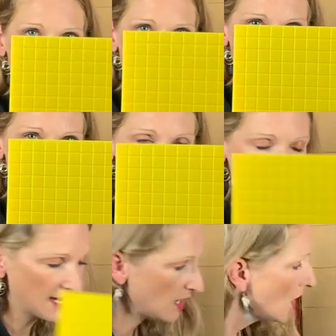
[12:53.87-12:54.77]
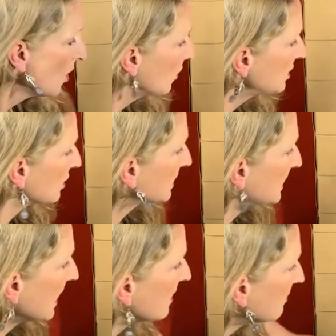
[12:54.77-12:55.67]
it by 10. We took
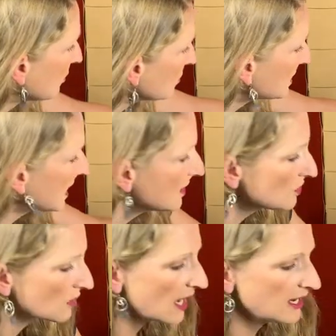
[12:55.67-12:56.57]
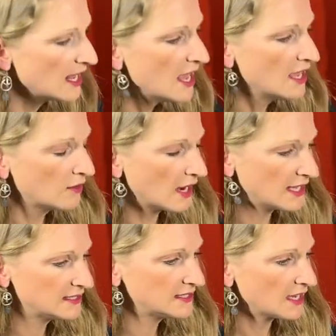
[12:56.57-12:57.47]
10 of those tens rod
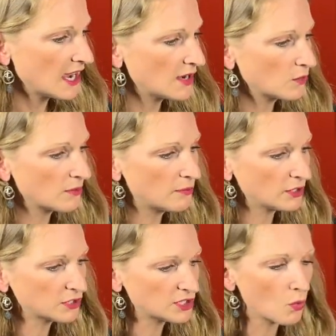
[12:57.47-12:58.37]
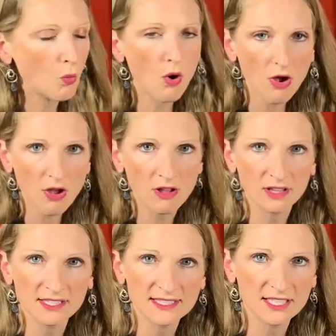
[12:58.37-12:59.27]
rods and we built a
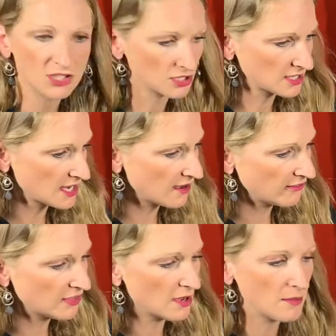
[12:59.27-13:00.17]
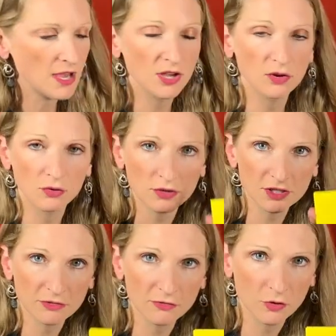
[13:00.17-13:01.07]
wall essentially of them in order
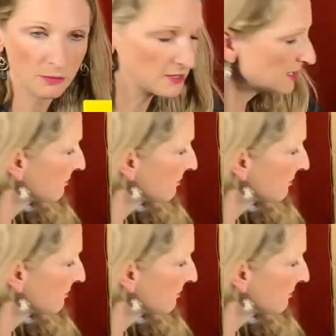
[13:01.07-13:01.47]
to form this